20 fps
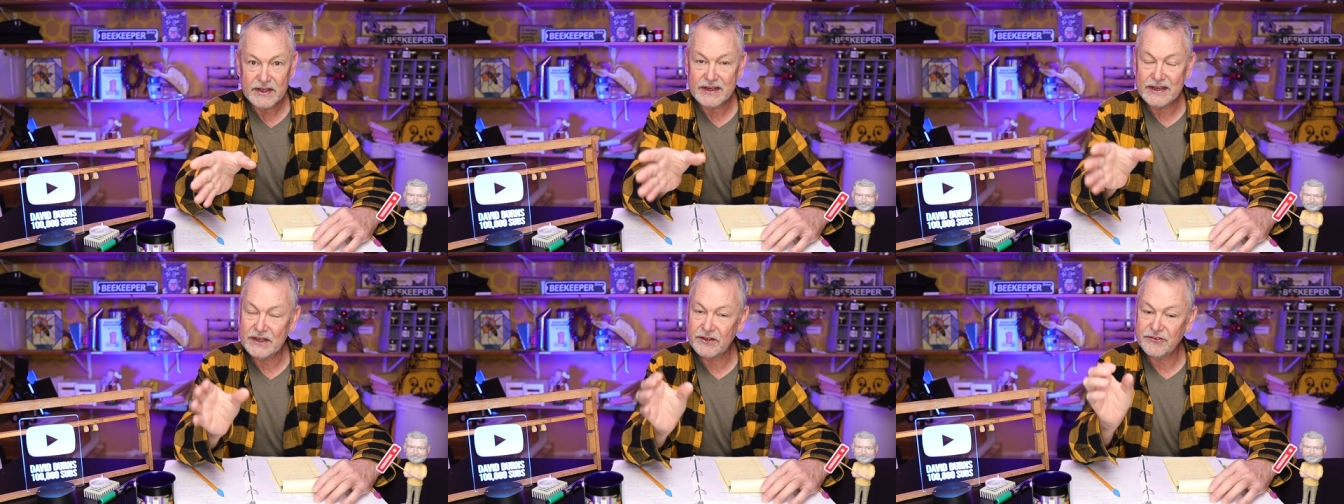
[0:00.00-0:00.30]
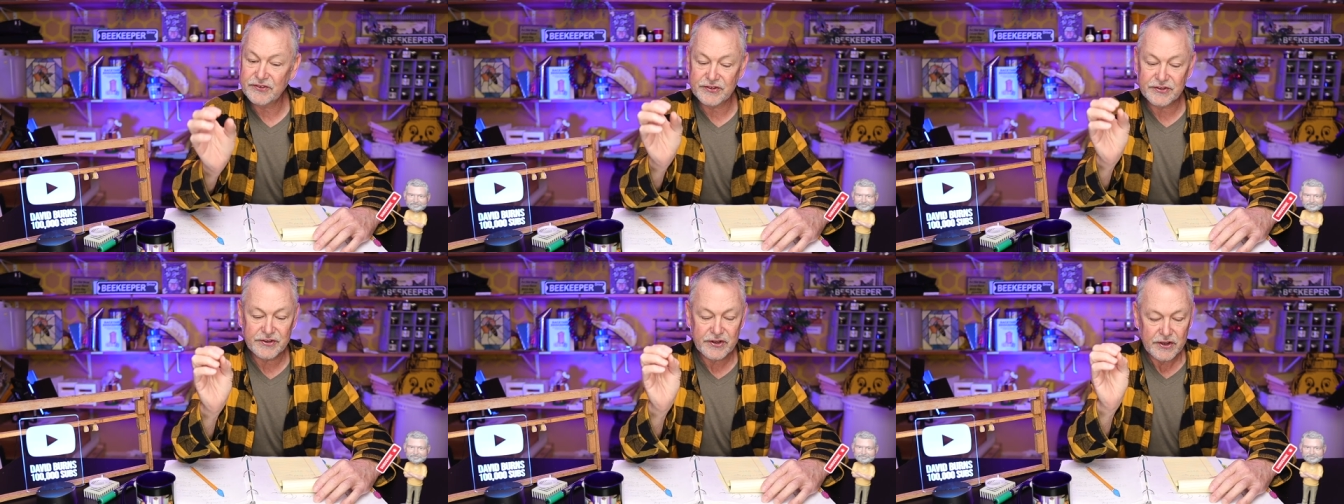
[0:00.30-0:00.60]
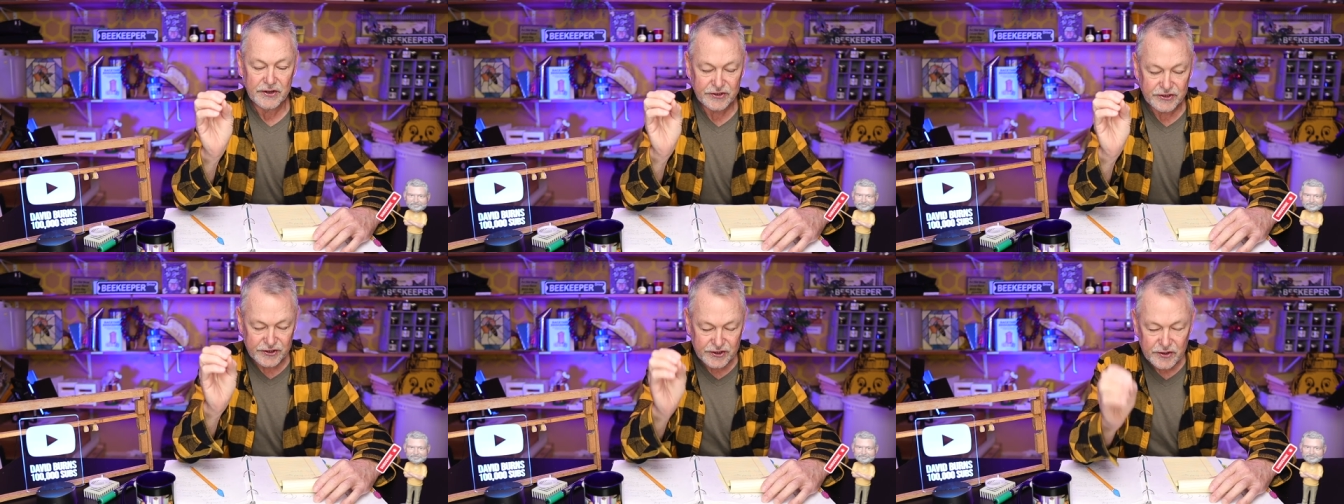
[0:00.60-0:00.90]
It's
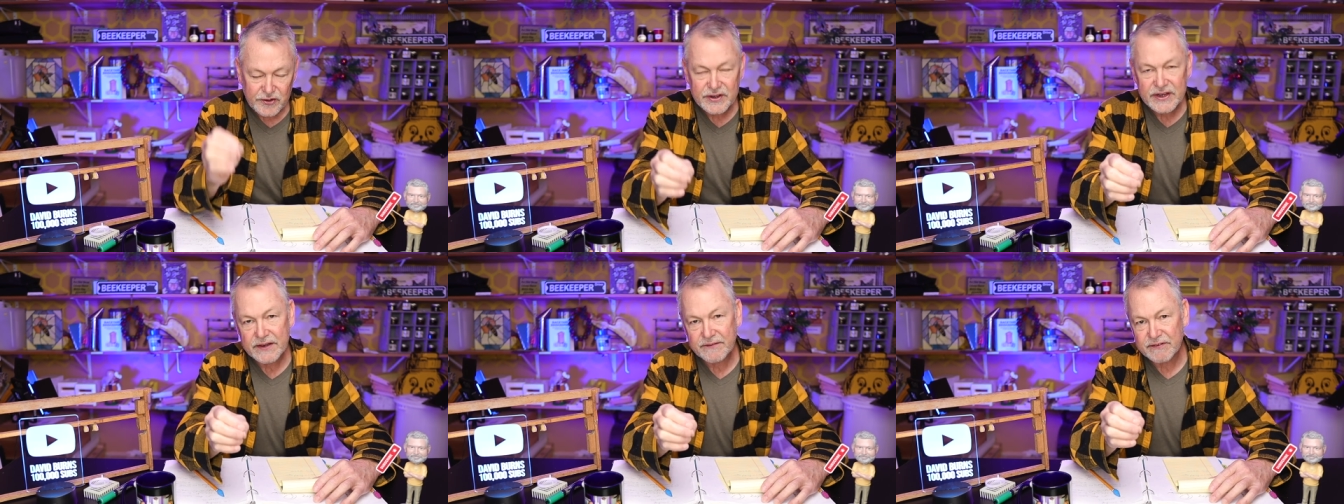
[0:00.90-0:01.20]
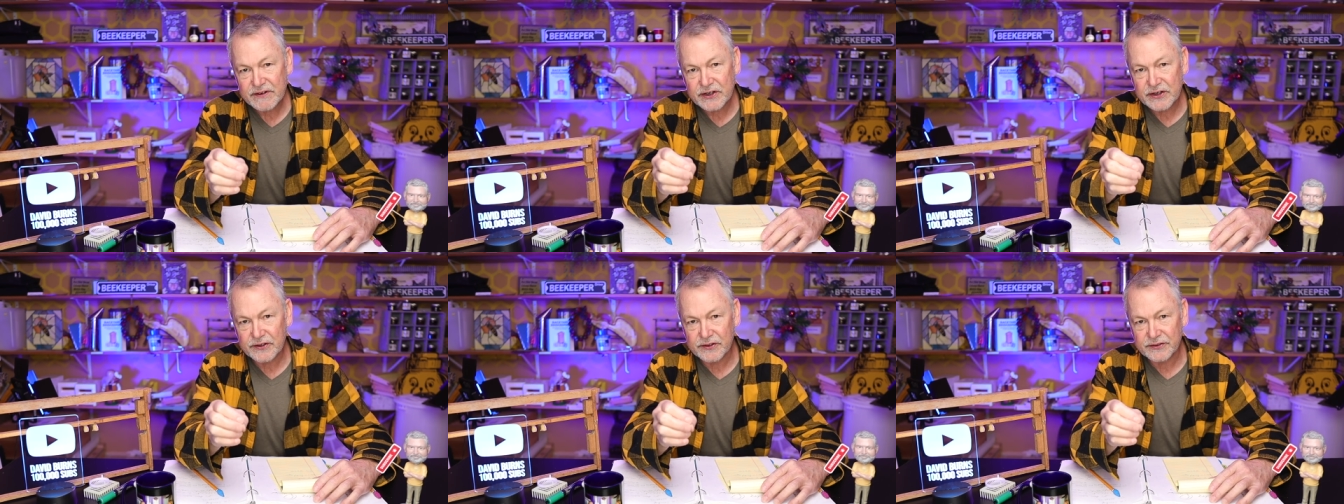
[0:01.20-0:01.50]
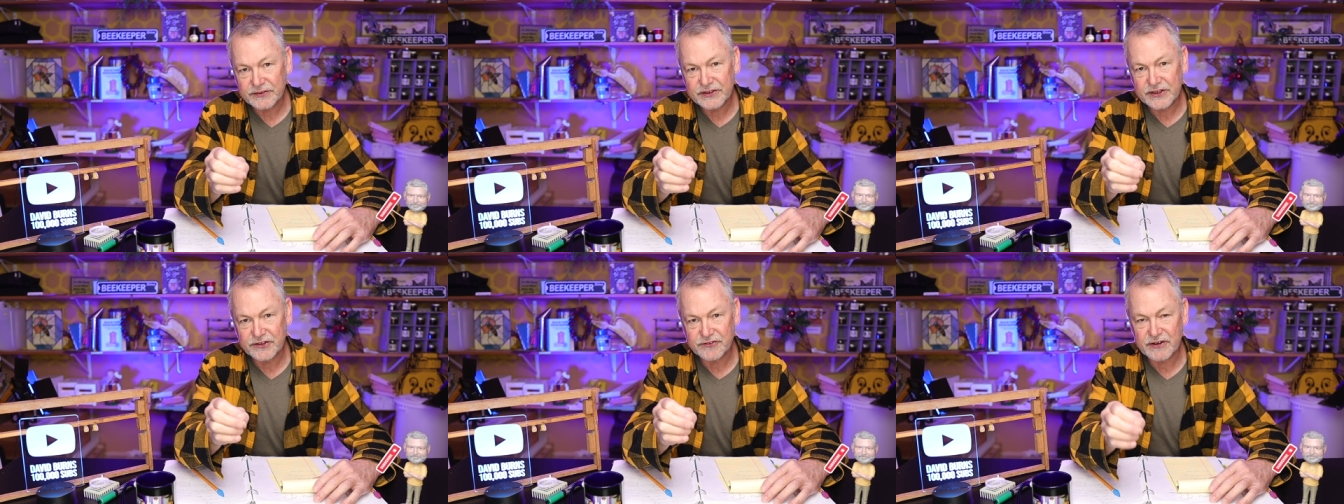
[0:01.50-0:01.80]
too
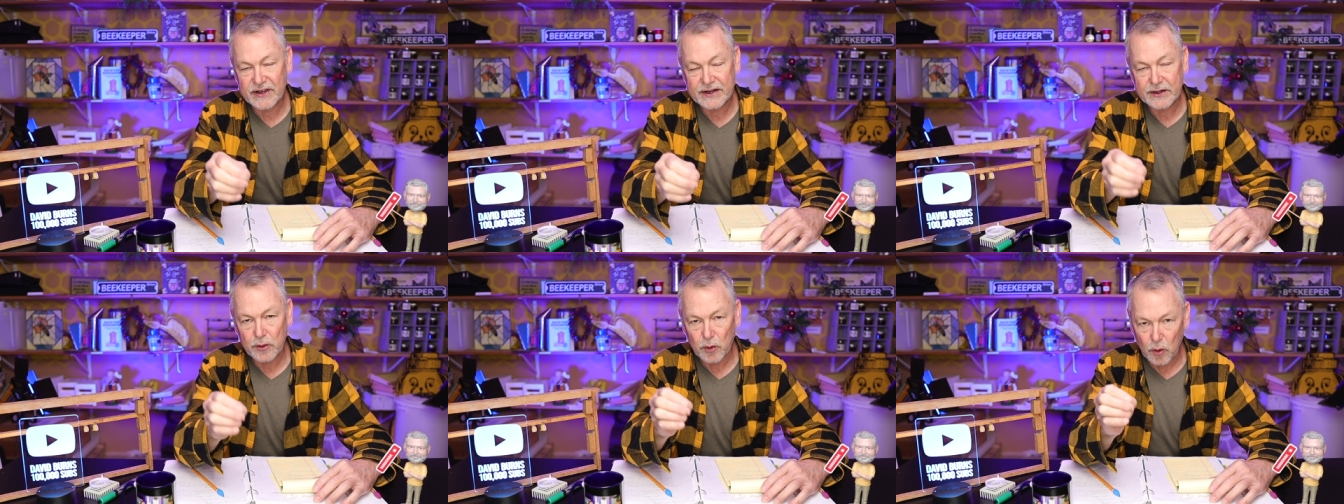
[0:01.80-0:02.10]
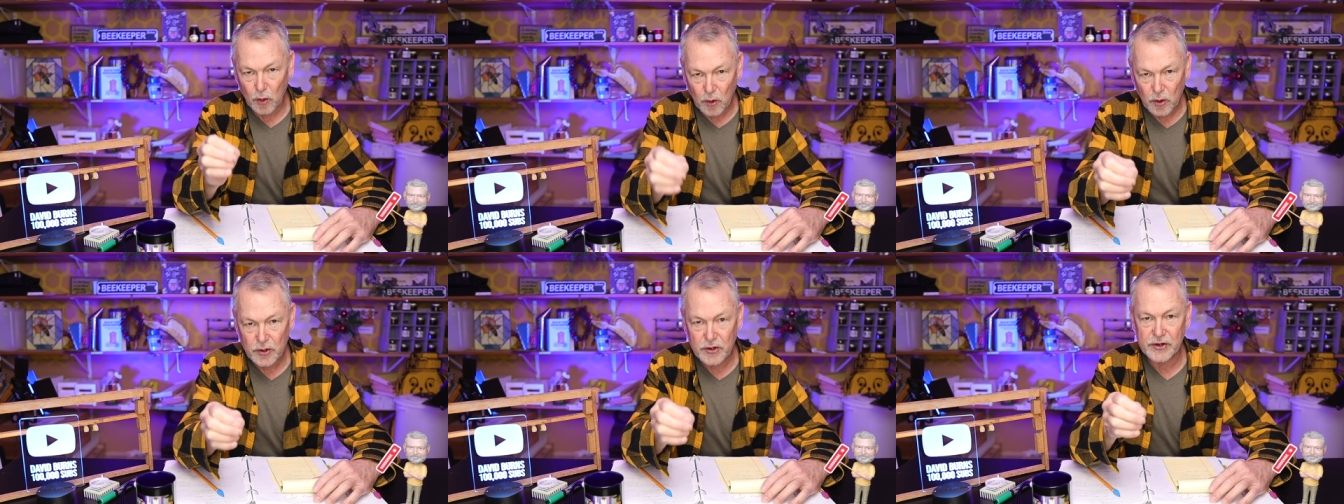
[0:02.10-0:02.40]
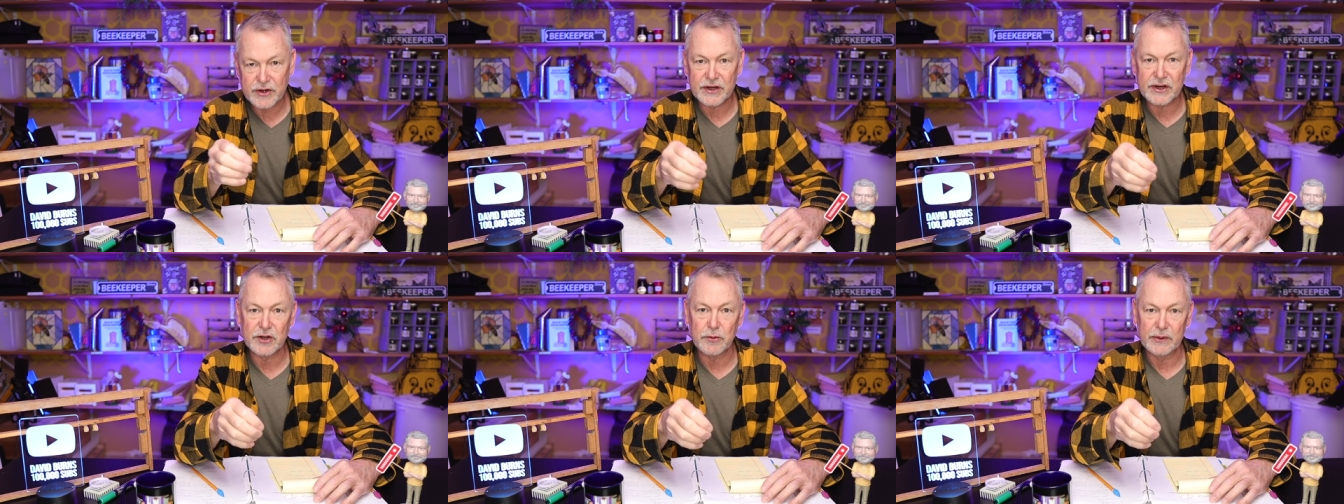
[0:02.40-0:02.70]
difficult to try to
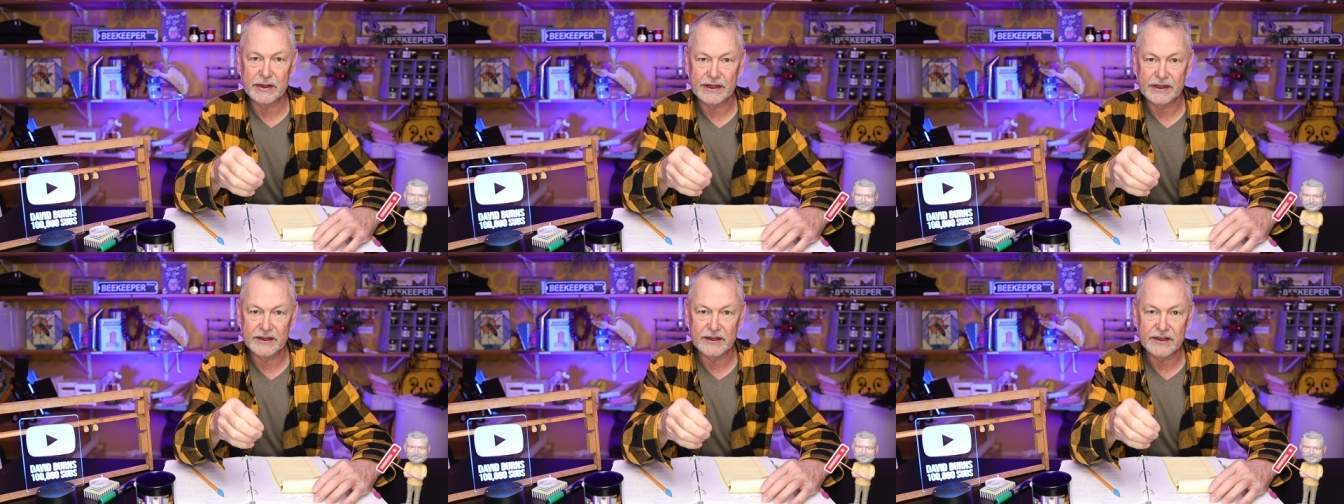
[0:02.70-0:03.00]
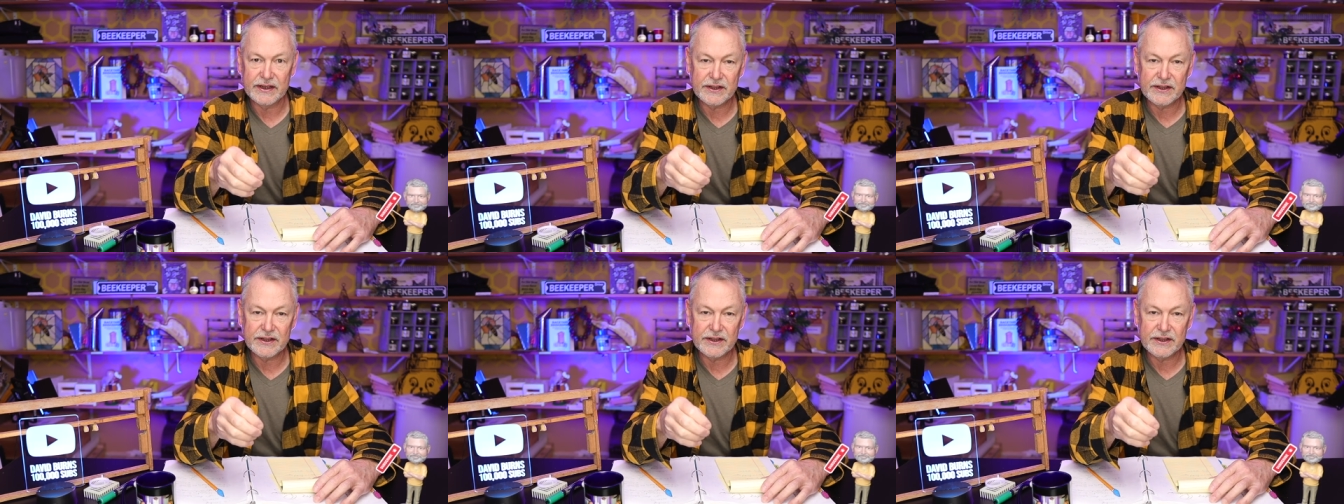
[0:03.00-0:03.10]
order a queen.